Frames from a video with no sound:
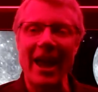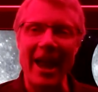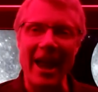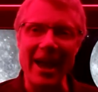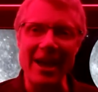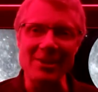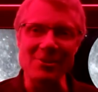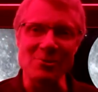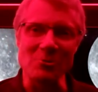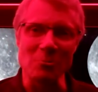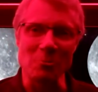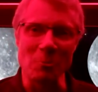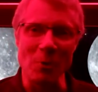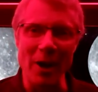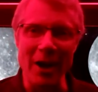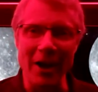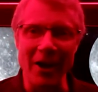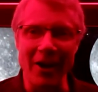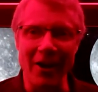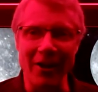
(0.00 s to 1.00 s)
as
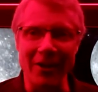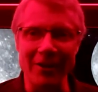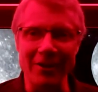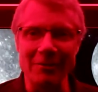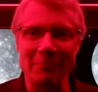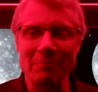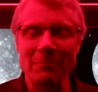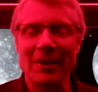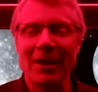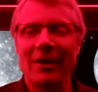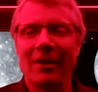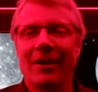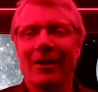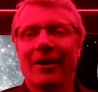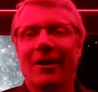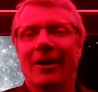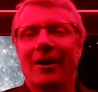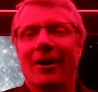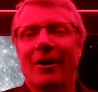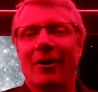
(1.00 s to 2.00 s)
well.
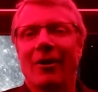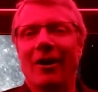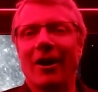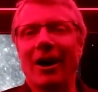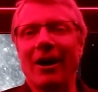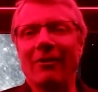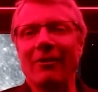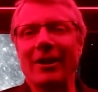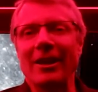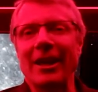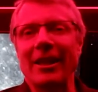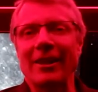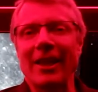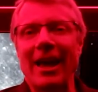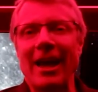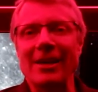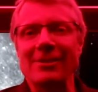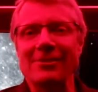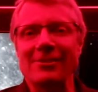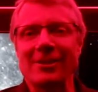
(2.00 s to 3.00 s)
Well, when I
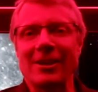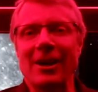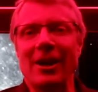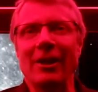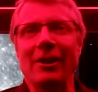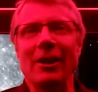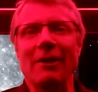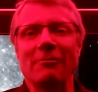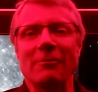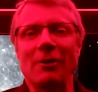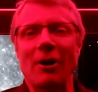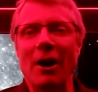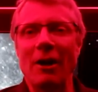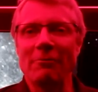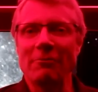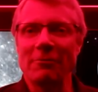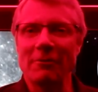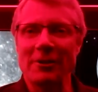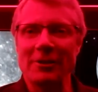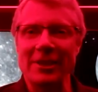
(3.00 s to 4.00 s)
last left
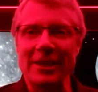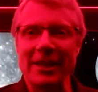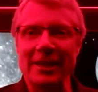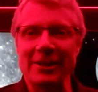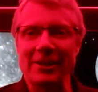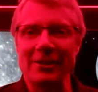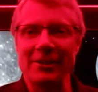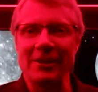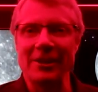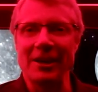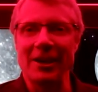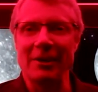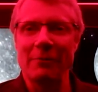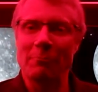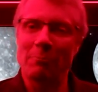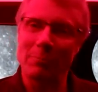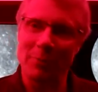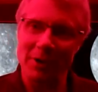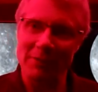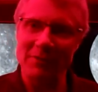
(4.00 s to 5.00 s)
off at the end of the
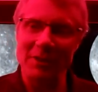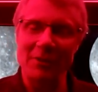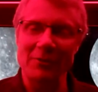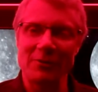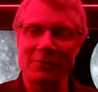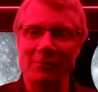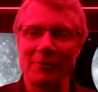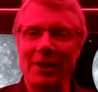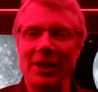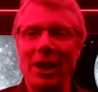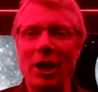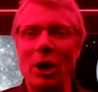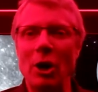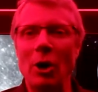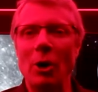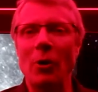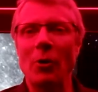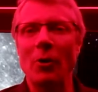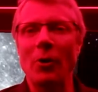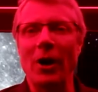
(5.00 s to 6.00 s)
previous
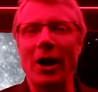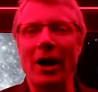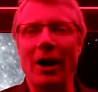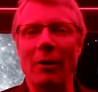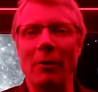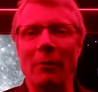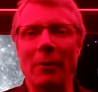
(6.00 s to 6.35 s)
video,